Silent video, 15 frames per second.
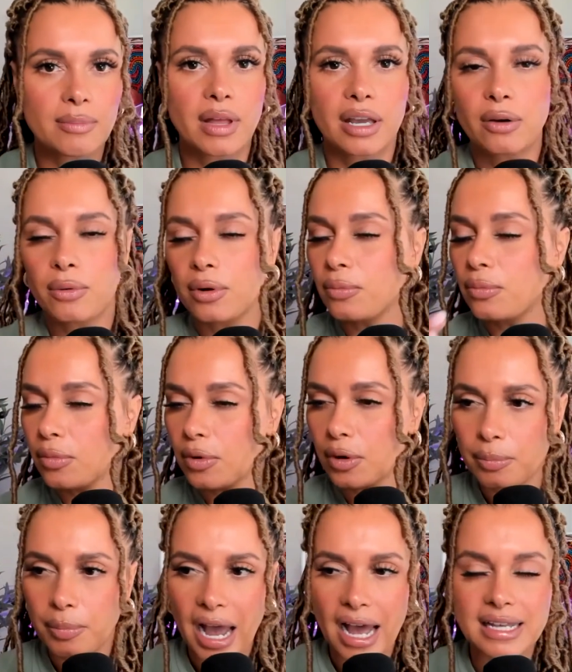Like we're
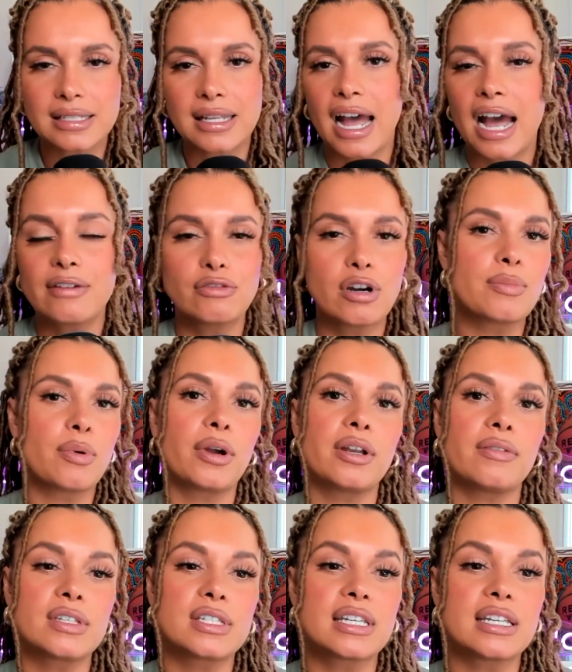past the halfway point
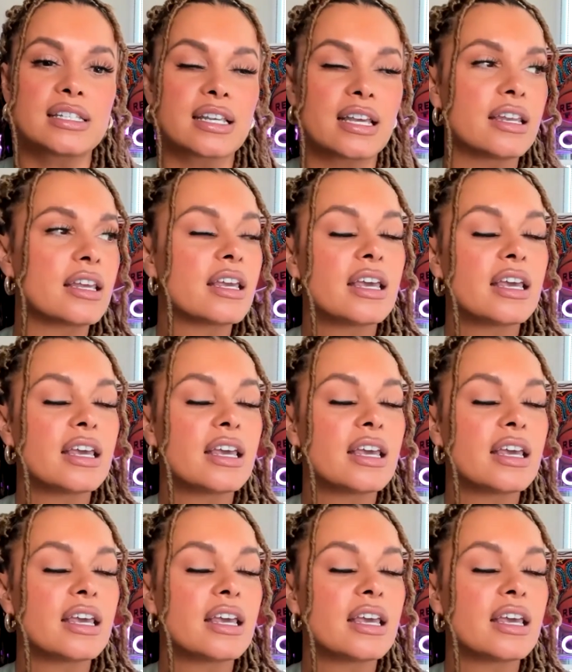of the season.